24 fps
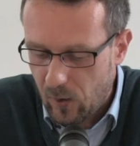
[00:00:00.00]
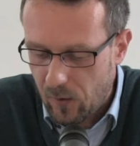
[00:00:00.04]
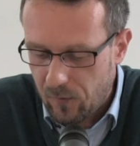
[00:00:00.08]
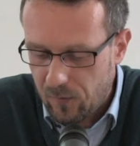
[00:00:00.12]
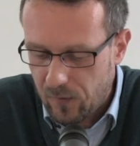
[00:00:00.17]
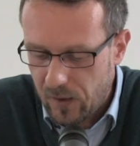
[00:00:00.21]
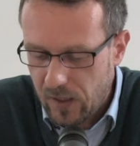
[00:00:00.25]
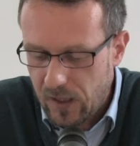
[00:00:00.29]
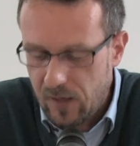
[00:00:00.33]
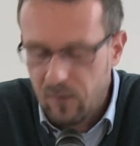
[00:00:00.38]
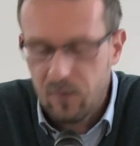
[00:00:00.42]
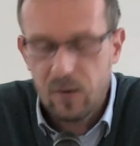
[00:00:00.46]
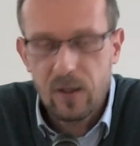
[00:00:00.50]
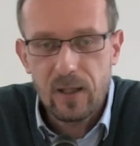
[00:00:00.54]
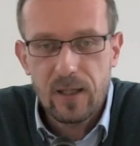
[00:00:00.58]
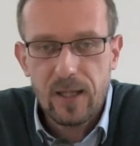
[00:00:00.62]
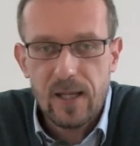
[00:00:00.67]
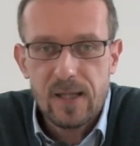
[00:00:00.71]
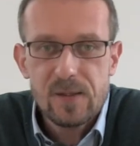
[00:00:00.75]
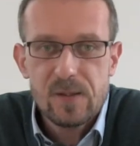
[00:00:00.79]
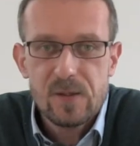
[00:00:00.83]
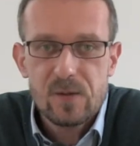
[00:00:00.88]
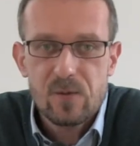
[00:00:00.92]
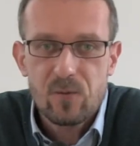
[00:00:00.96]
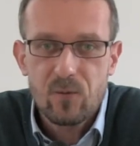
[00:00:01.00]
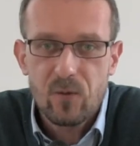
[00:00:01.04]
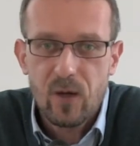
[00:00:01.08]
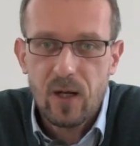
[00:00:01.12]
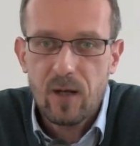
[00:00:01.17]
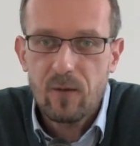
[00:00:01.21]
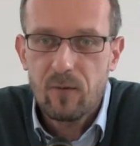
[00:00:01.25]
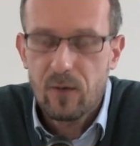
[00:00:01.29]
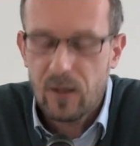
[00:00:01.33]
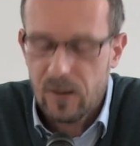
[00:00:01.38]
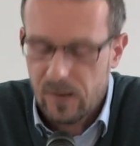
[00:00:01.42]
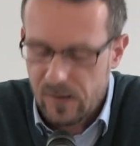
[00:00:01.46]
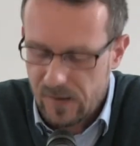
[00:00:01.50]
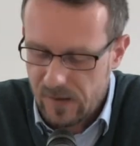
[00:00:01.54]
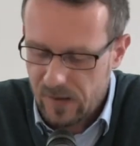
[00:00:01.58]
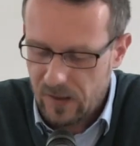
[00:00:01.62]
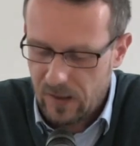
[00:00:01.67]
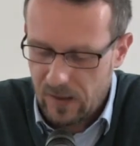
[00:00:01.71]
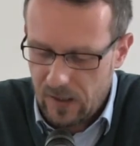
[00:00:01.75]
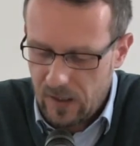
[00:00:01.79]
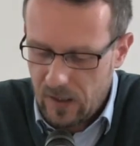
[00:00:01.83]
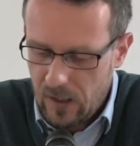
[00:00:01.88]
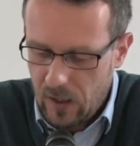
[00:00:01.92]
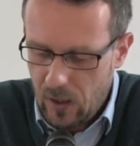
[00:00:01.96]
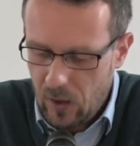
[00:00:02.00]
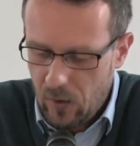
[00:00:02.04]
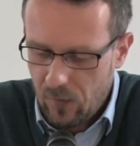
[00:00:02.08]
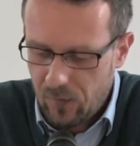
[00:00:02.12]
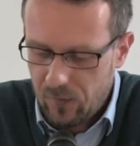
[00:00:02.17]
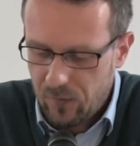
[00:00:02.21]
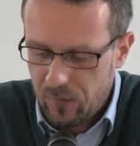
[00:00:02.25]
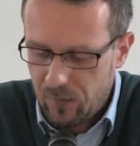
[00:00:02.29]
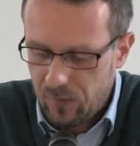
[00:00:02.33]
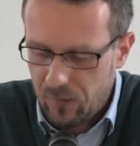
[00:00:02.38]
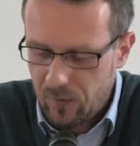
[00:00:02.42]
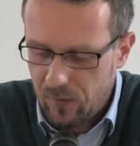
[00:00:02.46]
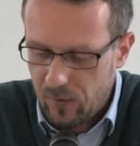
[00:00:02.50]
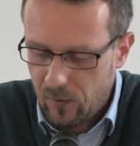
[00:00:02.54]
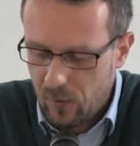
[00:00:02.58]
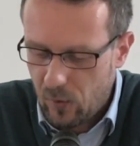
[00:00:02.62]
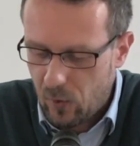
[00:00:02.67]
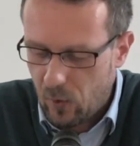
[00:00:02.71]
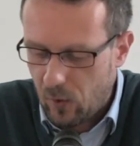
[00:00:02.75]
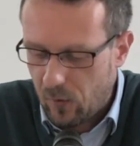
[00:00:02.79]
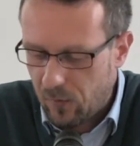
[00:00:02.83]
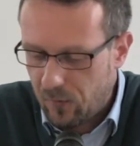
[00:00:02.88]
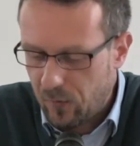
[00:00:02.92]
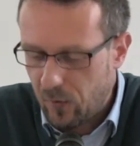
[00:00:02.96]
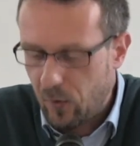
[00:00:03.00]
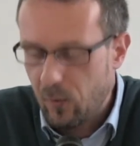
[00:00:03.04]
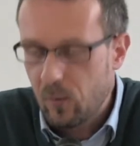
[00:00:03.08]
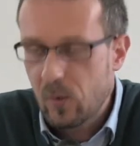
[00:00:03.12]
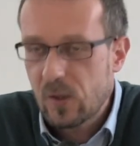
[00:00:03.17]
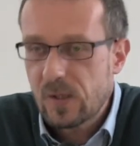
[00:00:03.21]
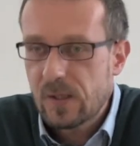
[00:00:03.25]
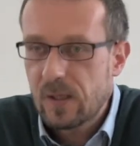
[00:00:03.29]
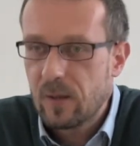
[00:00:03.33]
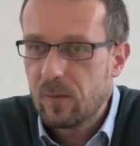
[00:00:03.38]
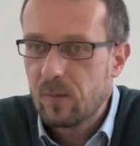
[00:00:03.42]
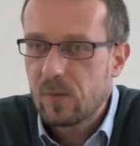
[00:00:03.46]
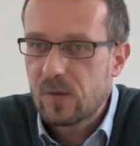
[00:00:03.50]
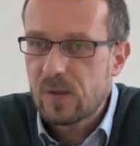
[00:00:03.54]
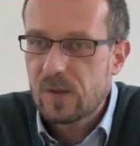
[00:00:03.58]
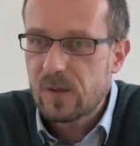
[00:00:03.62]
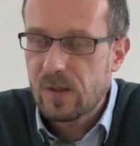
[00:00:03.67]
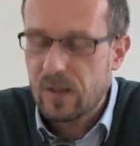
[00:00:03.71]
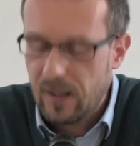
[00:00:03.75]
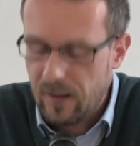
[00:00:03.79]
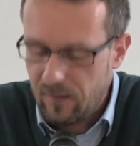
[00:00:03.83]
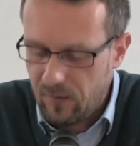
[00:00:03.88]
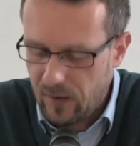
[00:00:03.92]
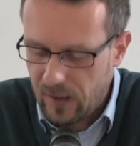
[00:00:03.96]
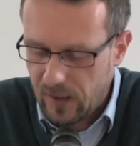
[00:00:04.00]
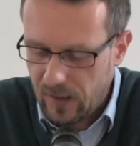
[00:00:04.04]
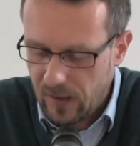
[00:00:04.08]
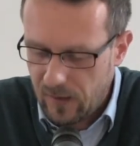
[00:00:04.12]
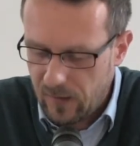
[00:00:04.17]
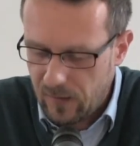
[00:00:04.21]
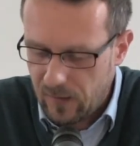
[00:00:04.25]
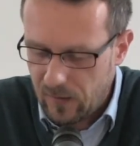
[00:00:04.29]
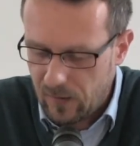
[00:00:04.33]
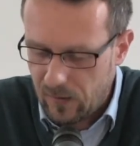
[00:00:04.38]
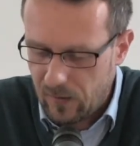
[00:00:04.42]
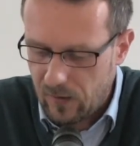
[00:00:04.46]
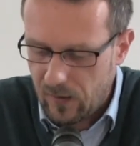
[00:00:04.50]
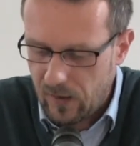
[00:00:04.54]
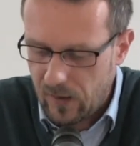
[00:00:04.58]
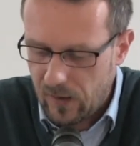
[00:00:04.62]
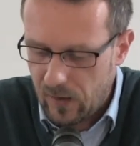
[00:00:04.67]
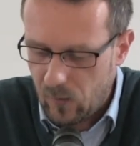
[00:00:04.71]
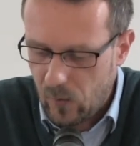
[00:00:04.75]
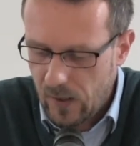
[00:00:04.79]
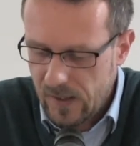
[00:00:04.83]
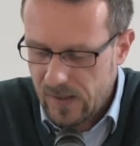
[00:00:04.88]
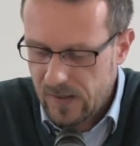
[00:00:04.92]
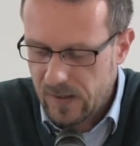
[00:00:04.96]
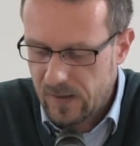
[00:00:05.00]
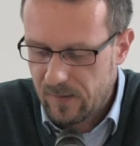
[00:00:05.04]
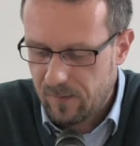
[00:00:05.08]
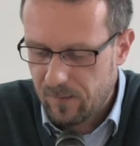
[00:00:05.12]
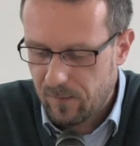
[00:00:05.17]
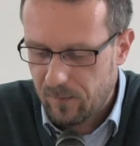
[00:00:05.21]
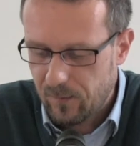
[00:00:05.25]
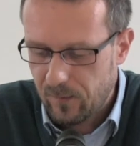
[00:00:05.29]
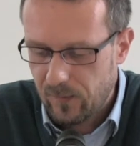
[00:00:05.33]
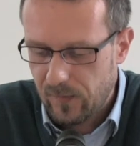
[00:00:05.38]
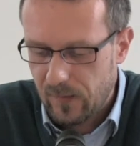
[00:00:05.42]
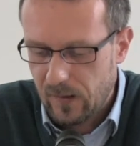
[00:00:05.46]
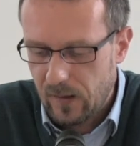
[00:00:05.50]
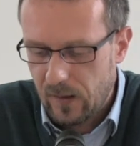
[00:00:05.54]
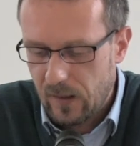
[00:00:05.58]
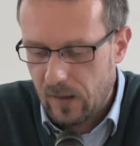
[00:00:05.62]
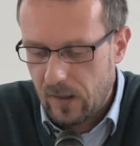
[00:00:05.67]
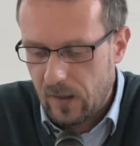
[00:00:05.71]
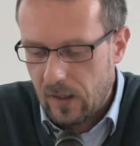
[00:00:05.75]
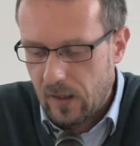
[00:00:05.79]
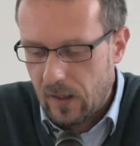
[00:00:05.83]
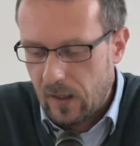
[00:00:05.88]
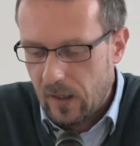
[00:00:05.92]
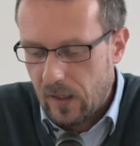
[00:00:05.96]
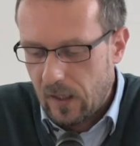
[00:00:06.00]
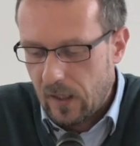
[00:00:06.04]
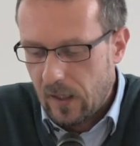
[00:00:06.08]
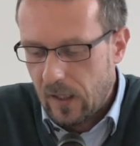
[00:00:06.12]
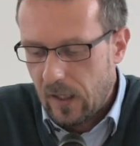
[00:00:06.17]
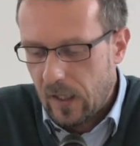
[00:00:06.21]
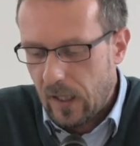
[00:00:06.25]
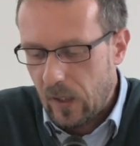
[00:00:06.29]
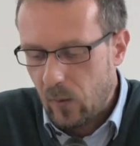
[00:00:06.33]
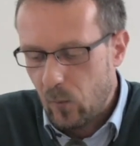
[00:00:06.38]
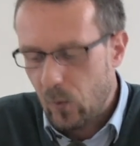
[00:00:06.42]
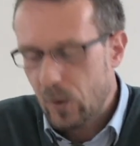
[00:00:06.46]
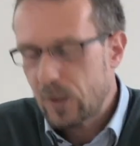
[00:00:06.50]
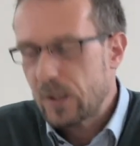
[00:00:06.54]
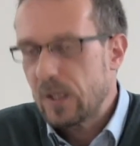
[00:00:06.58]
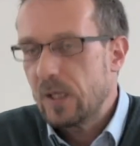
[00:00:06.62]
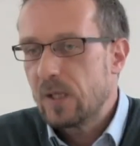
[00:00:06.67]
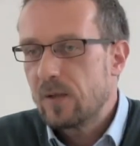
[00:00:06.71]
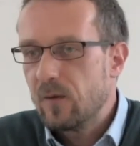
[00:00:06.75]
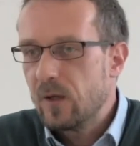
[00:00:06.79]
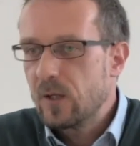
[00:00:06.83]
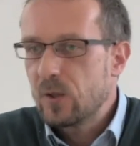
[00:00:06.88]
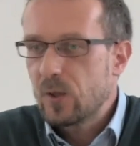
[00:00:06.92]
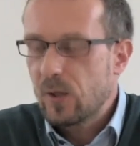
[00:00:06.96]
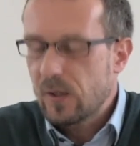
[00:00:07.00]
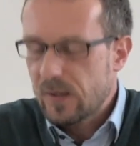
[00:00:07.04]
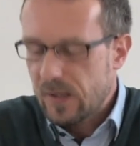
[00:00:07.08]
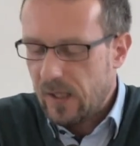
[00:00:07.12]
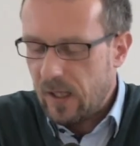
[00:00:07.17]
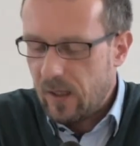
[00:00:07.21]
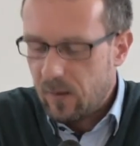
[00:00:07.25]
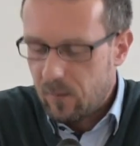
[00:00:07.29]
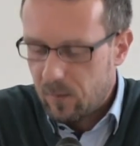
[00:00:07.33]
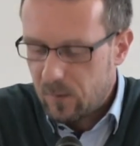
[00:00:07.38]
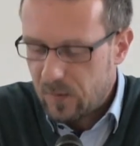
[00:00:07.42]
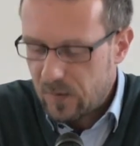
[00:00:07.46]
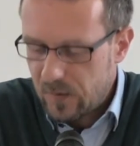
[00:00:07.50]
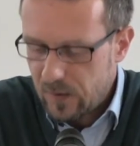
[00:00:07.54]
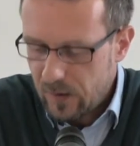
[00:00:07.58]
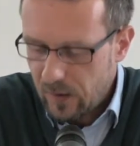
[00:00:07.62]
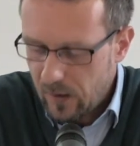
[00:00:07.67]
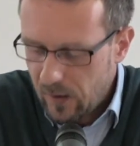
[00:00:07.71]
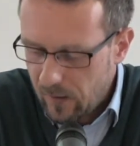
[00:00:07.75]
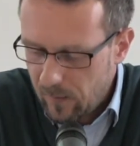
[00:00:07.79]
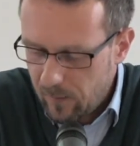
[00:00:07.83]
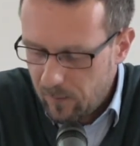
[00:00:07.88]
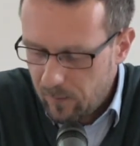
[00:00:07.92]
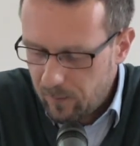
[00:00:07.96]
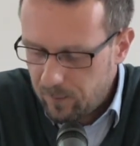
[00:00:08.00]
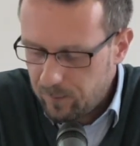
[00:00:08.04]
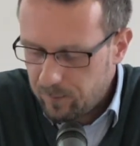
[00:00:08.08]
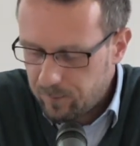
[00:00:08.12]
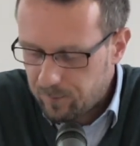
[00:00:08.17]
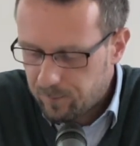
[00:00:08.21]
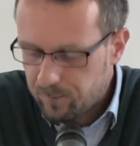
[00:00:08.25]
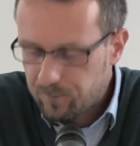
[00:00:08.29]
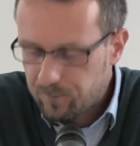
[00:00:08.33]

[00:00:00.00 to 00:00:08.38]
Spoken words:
of even less relevance for Muslims living in the West. And what individuals and